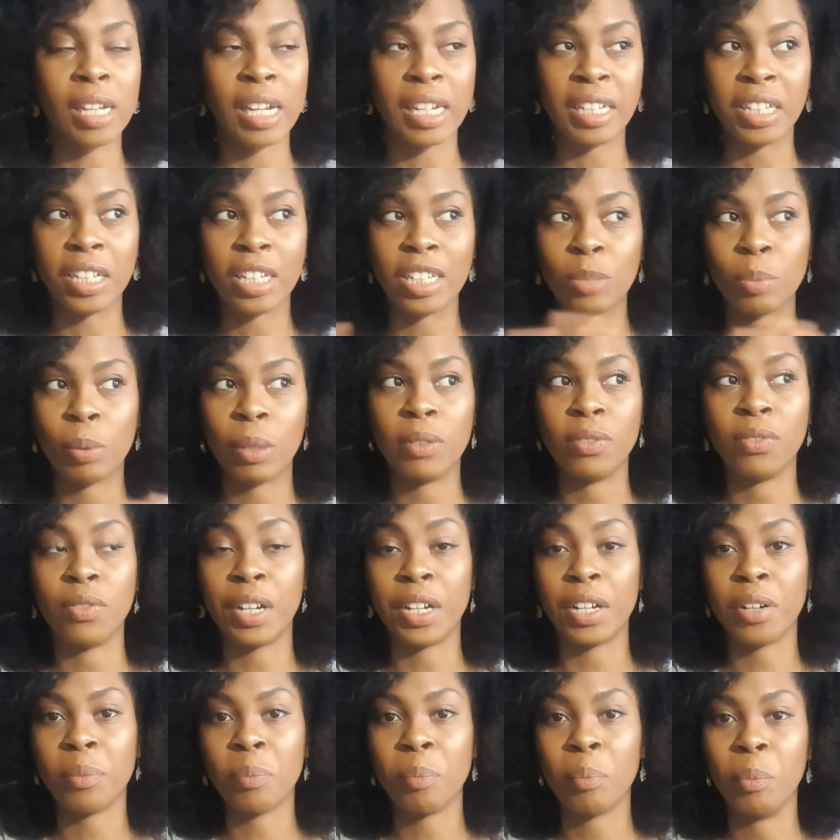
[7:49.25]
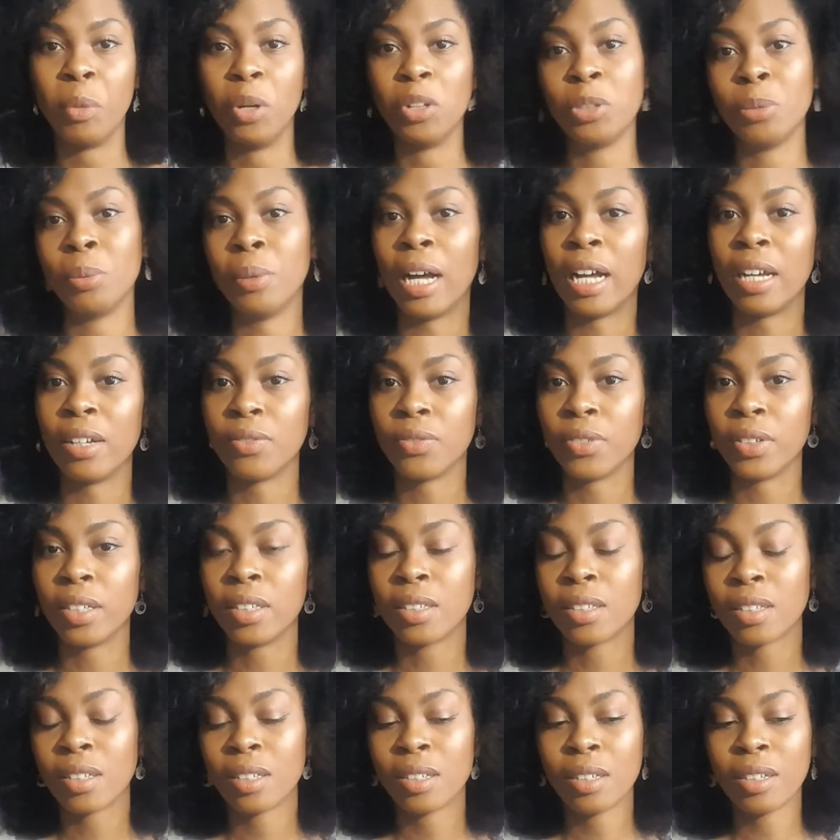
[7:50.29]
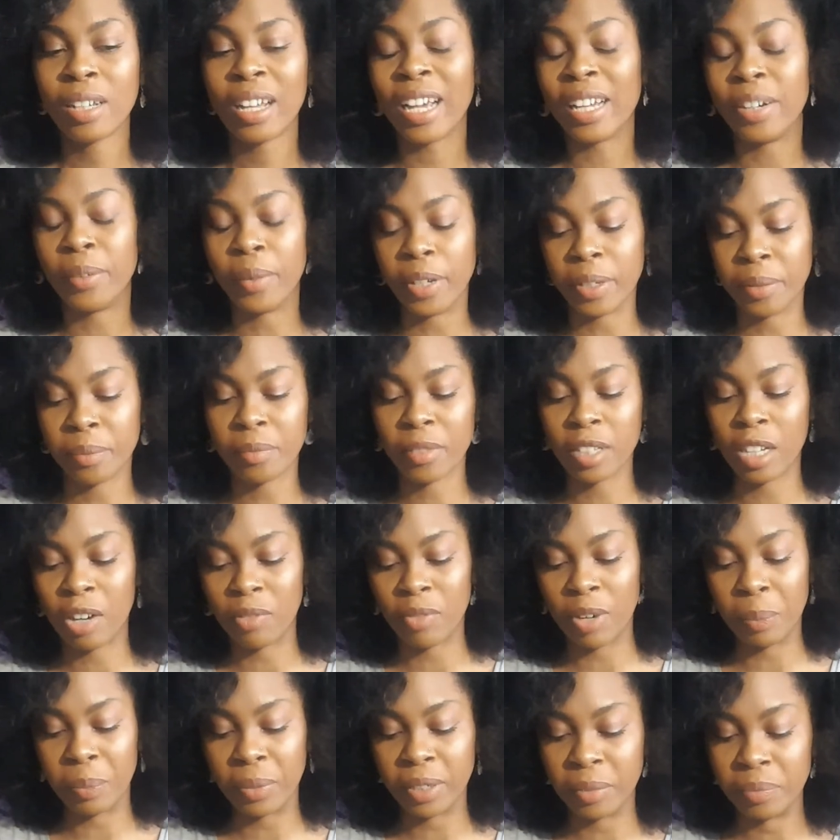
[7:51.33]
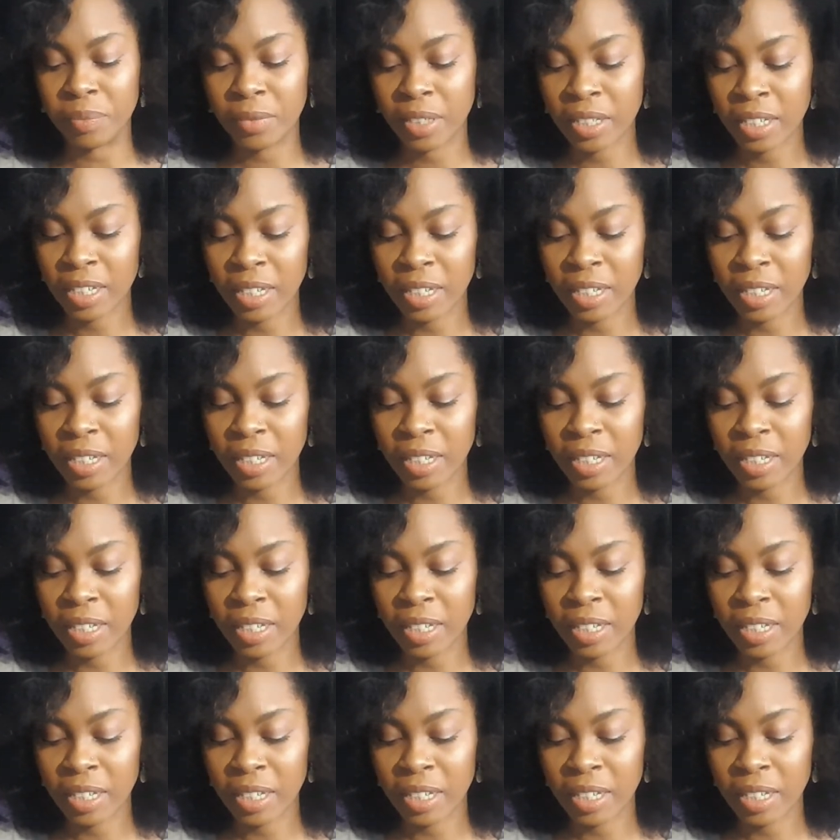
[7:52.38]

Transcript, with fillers: and you can wear it for like multiple outfits. Anyway, I'm rambling.